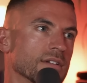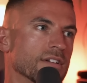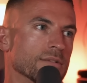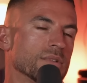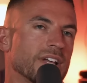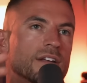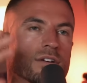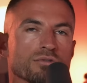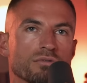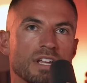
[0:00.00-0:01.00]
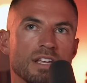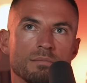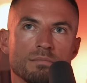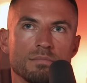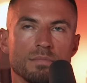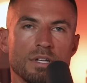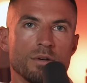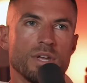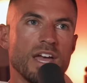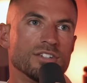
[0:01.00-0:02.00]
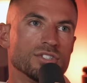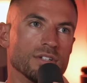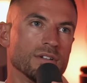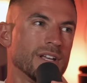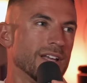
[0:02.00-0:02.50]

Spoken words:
Because it was like her dream location.